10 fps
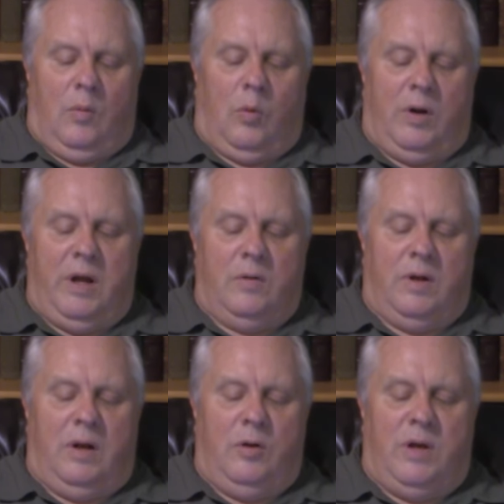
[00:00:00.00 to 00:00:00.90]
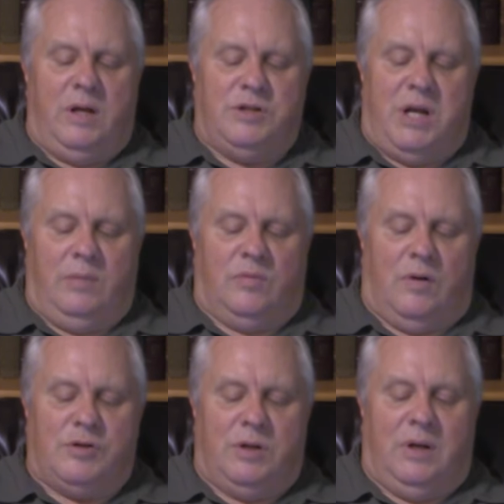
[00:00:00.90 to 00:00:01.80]
working on that New King James
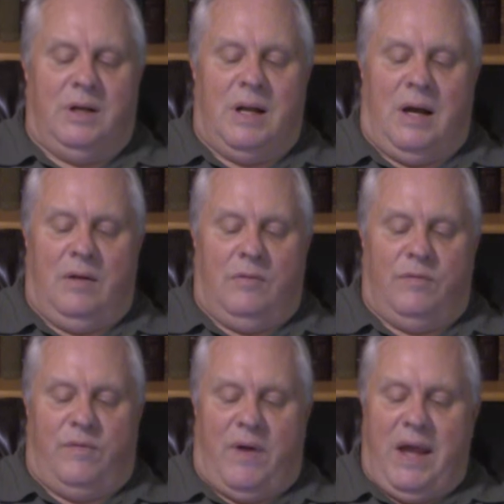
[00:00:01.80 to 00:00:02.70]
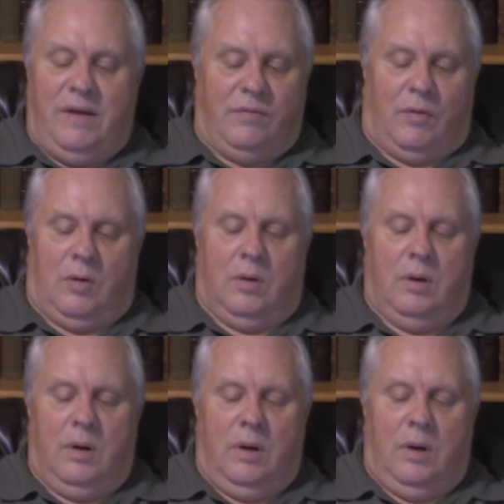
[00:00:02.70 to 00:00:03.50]
Version did not favor